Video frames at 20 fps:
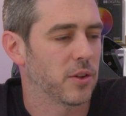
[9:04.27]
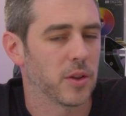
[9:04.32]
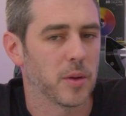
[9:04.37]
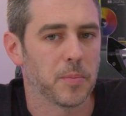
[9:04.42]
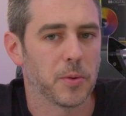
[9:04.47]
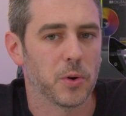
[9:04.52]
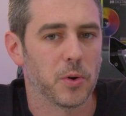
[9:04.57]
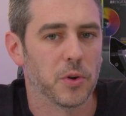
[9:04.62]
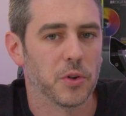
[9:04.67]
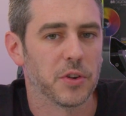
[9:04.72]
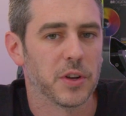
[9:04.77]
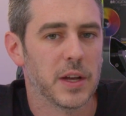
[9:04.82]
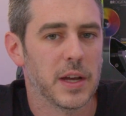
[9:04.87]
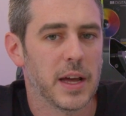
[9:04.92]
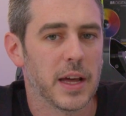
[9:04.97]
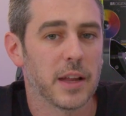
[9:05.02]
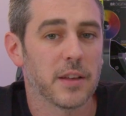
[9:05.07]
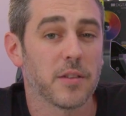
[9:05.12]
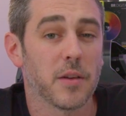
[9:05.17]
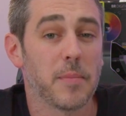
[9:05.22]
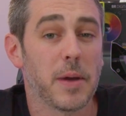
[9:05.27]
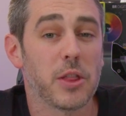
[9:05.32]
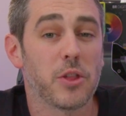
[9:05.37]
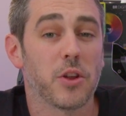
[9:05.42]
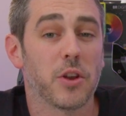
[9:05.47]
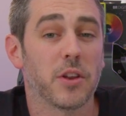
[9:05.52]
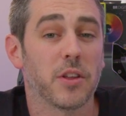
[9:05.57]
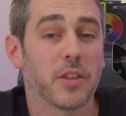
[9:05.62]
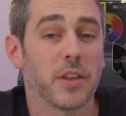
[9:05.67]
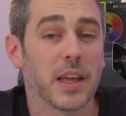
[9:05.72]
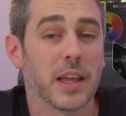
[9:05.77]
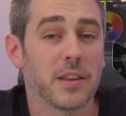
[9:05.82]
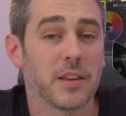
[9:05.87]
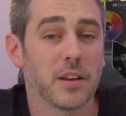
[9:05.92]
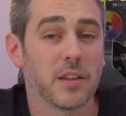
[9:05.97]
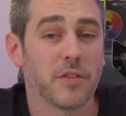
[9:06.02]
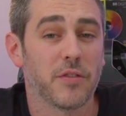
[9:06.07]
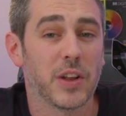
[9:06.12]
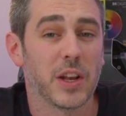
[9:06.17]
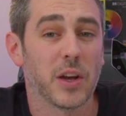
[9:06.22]
on the board. And as I mentioned at the end
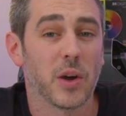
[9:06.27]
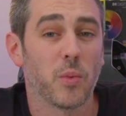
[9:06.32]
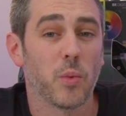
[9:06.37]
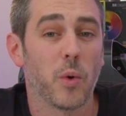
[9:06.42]
of this video,